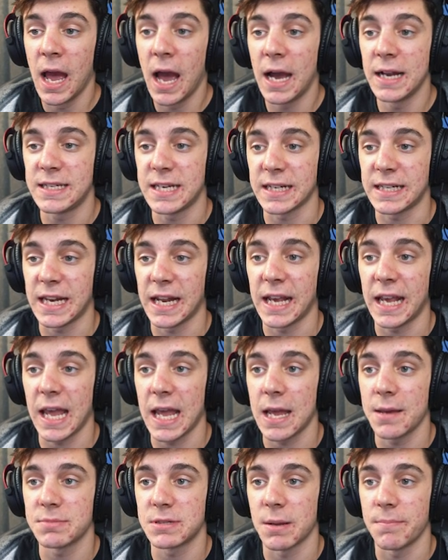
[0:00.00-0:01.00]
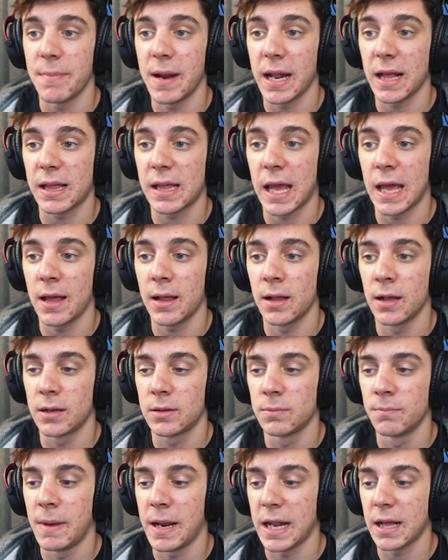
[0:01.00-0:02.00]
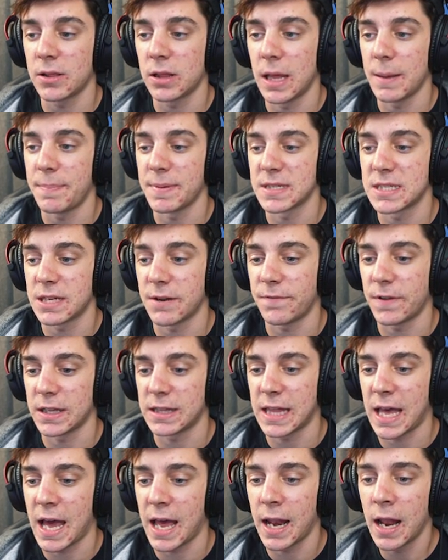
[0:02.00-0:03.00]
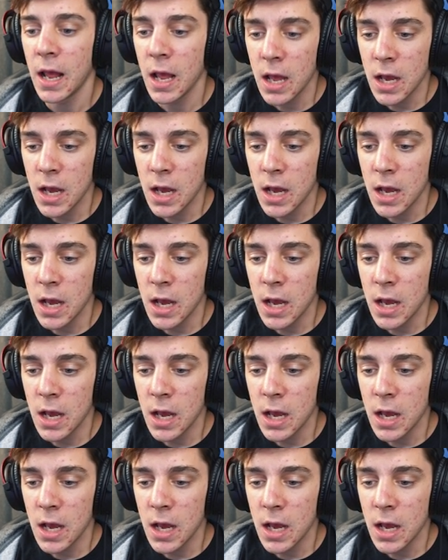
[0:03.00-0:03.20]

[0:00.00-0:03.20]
Addicting Games and Miniclip and stuff like that.